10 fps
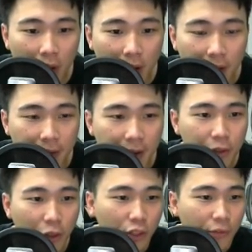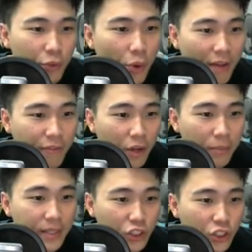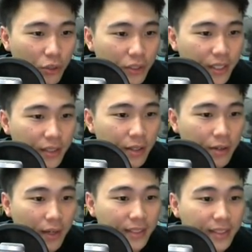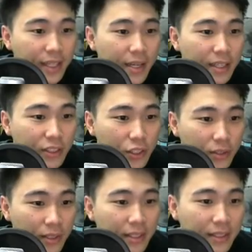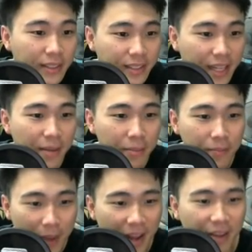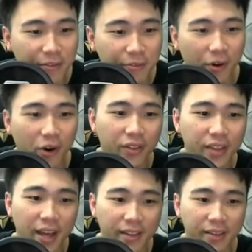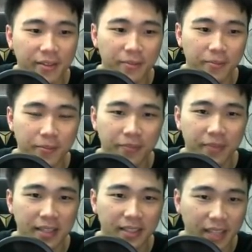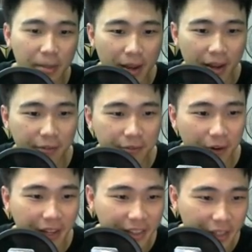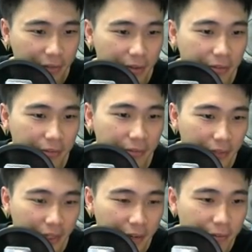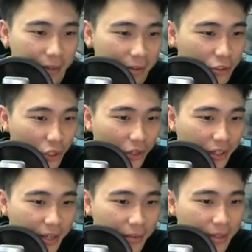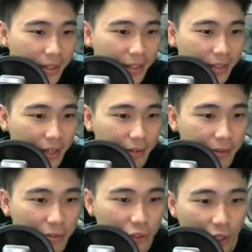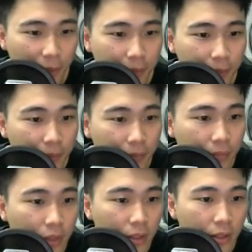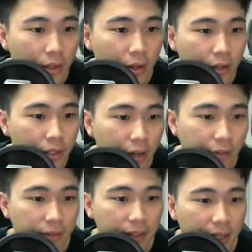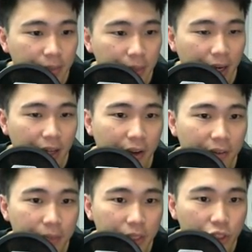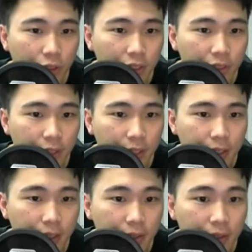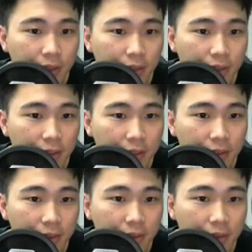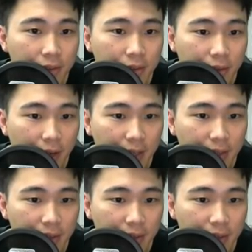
And then those of you who have not been chosen, right, stay back for that 35th draw, okay? 35th draw. Yeah, Phantasmic Art, you have been chosen already. Right?